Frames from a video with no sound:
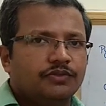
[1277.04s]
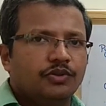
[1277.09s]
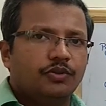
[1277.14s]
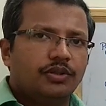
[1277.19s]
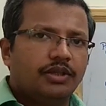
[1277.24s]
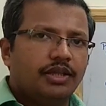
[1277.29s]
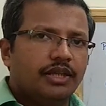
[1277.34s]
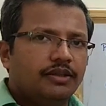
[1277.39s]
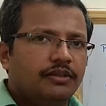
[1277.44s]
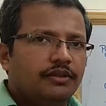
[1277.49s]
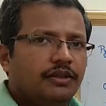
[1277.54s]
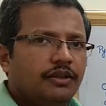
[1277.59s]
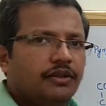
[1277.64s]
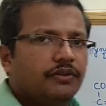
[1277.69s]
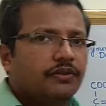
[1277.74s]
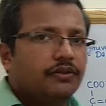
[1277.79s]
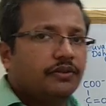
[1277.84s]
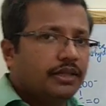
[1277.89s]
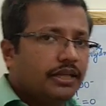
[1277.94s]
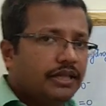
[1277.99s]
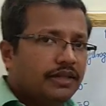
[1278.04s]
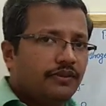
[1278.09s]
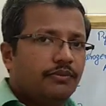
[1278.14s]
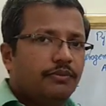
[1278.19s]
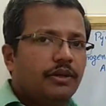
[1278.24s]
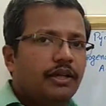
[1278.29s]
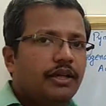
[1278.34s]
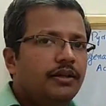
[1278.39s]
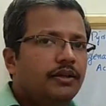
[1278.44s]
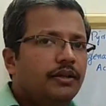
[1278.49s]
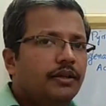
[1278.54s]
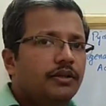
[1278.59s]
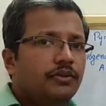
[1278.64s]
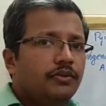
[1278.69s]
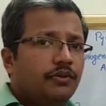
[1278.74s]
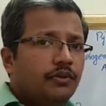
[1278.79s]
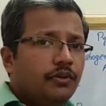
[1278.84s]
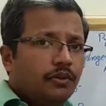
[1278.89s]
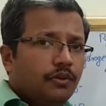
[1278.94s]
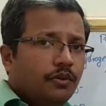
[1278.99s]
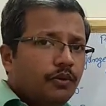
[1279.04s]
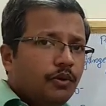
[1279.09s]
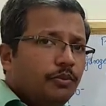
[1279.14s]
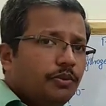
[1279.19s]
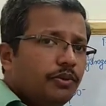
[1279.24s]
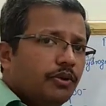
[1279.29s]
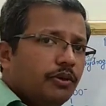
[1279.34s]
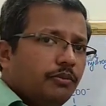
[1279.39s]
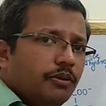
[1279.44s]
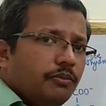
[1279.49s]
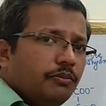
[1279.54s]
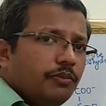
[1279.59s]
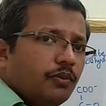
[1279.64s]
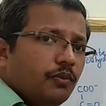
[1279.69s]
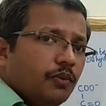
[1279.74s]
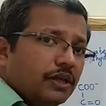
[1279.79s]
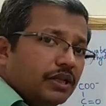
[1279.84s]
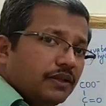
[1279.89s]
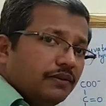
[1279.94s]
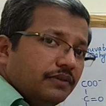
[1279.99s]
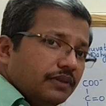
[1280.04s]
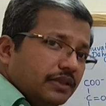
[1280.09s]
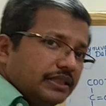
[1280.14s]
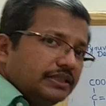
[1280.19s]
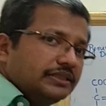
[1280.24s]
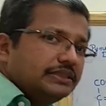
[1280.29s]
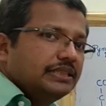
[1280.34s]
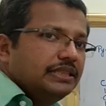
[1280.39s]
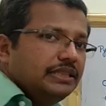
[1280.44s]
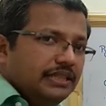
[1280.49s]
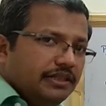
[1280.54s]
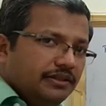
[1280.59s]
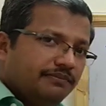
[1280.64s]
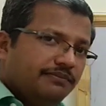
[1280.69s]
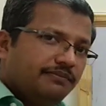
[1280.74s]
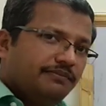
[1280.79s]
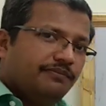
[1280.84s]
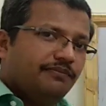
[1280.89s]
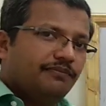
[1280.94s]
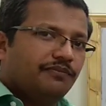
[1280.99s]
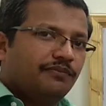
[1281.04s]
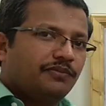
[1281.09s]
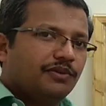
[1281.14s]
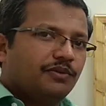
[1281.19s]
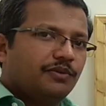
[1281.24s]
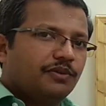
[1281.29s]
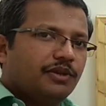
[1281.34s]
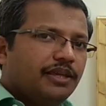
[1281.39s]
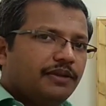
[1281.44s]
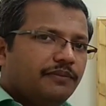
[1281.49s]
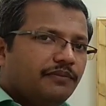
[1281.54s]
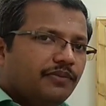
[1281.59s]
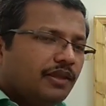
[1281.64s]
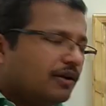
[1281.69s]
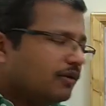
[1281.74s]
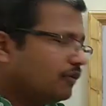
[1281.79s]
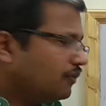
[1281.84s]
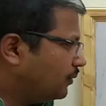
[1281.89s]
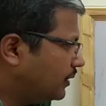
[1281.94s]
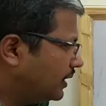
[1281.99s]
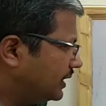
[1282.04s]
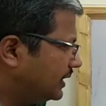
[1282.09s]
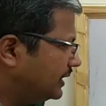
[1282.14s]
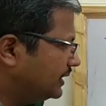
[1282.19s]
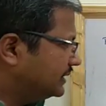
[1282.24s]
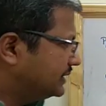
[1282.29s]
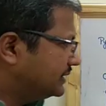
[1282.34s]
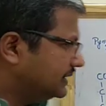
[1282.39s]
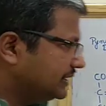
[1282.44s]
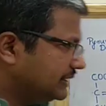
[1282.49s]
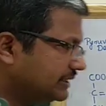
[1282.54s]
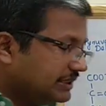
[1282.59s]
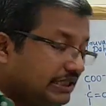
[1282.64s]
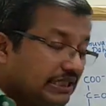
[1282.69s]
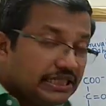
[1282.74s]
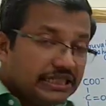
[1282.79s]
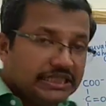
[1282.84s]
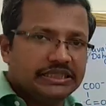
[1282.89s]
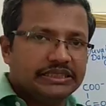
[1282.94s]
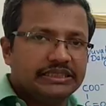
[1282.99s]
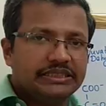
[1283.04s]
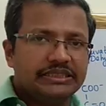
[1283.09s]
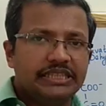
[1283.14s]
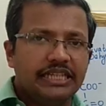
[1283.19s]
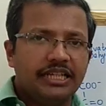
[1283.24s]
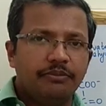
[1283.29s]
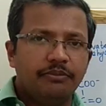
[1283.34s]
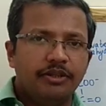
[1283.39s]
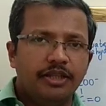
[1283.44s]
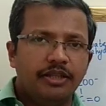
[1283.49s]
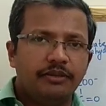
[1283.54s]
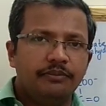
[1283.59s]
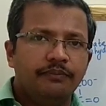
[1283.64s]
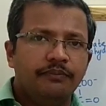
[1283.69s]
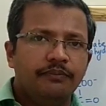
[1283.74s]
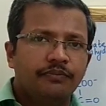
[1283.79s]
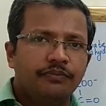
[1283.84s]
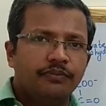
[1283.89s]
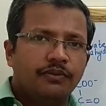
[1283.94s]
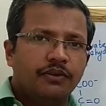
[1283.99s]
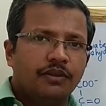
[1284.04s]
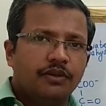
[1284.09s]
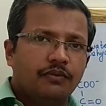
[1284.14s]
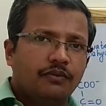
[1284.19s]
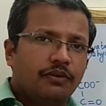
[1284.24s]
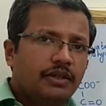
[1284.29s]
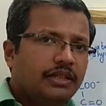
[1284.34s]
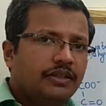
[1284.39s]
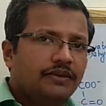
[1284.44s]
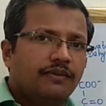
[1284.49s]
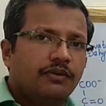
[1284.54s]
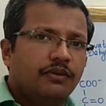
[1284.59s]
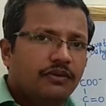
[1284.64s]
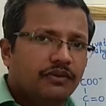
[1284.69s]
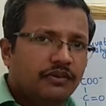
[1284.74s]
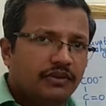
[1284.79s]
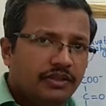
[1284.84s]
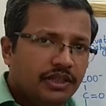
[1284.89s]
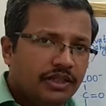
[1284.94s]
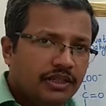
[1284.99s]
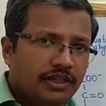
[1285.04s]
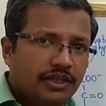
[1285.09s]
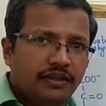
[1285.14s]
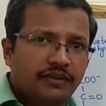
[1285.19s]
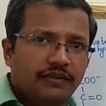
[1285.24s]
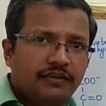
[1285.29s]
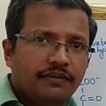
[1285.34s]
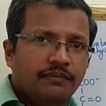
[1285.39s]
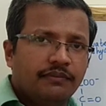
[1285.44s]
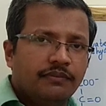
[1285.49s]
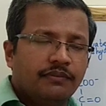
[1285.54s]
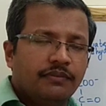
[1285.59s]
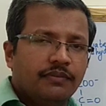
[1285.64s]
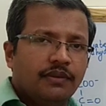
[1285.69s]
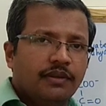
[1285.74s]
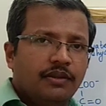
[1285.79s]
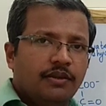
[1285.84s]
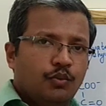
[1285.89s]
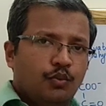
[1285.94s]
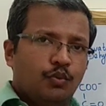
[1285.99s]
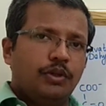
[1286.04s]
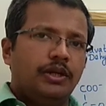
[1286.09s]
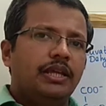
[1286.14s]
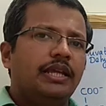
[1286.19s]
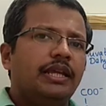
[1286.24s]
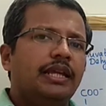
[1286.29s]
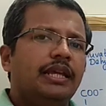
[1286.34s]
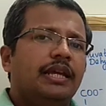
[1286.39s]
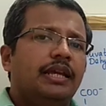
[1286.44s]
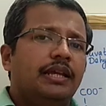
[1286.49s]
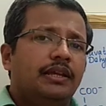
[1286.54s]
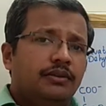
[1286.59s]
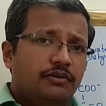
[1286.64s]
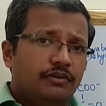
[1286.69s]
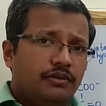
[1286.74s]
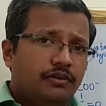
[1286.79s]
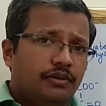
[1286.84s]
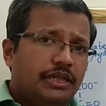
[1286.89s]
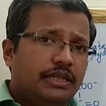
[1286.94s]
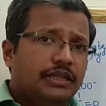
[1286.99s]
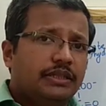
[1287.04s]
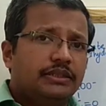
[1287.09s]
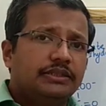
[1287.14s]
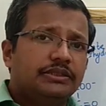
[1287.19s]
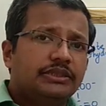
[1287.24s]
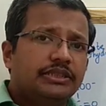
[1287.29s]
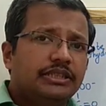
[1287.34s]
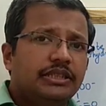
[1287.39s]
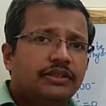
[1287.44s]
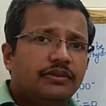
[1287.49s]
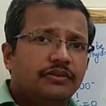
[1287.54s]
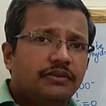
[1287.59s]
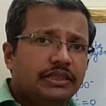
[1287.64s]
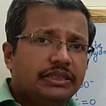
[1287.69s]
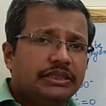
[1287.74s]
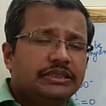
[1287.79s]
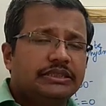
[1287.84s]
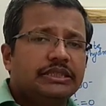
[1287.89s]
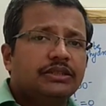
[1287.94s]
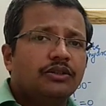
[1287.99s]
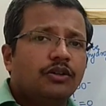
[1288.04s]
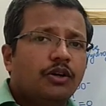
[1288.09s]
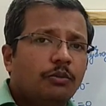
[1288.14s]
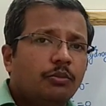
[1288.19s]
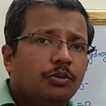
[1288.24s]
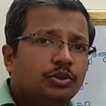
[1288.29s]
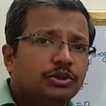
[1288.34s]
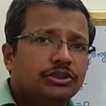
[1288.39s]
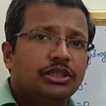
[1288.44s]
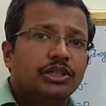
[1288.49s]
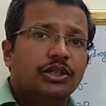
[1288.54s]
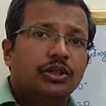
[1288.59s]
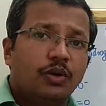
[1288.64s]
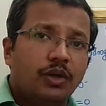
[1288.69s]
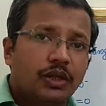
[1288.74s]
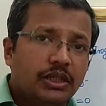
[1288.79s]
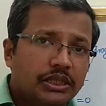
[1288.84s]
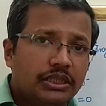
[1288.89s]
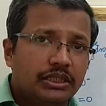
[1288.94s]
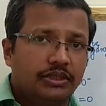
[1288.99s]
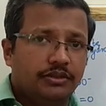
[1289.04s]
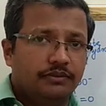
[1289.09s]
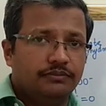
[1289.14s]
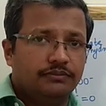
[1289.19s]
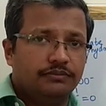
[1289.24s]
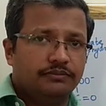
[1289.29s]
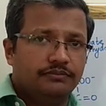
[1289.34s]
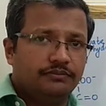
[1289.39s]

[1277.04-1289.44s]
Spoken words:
Okay, so that's why, so hope you remember whatever I said. Okay, why synthase enzyme name, why it is not synthetase, why energy releasing compounds are not there.